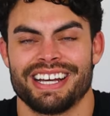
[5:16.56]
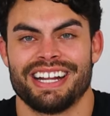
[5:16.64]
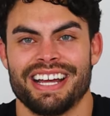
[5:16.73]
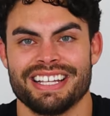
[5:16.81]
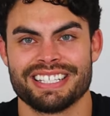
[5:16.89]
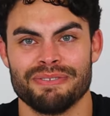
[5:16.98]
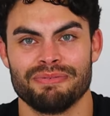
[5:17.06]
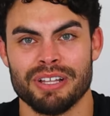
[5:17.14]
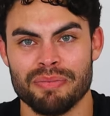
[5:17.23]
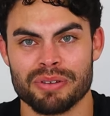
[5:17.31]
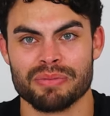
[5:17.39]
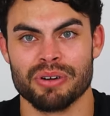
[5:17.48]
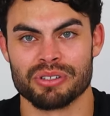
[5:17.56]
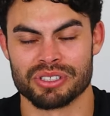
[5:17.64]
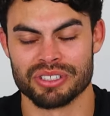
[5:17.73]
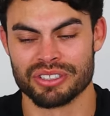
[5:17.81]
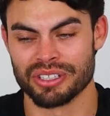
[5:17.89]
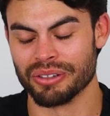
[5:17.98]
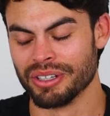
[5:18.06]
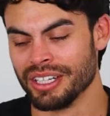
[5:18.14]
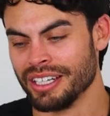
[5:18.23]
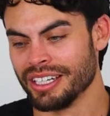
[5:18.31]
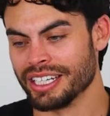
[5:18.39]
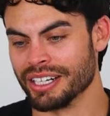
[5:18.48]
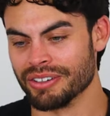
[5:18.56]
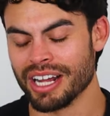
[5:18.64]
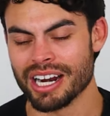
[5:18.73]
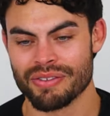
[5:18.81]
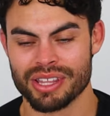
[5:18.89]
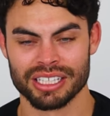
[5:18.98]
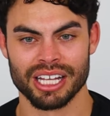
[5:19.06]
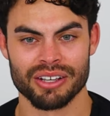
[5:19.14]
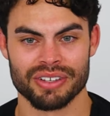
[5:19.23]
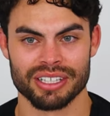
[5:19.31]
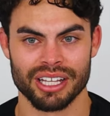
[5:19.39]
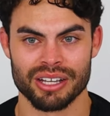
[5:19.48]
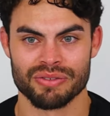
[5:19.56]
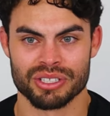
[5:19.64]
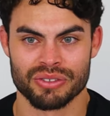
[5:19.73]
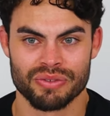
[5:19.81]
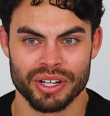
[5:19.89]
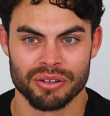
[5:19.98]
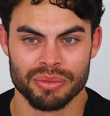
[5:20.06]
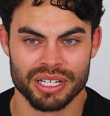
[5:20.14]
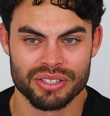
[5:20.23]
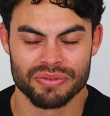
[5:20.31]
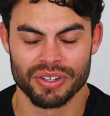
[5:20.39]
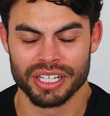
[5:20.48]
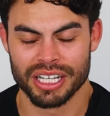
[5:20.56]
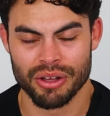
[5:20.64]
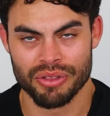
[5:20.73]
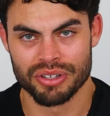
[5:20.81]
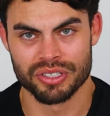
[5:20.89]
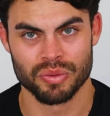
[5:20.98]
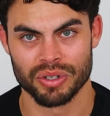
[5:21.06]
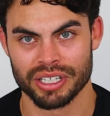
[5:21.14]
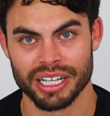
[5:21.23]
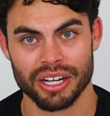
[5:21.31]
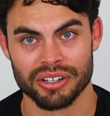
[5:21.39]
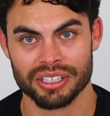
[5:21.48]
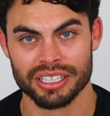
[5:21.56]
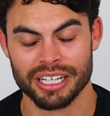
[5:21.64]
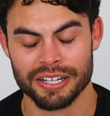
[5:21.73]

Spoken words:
kind of has that flipping motion. So, you know, not everything in life is fair, but it's funny how things work out in the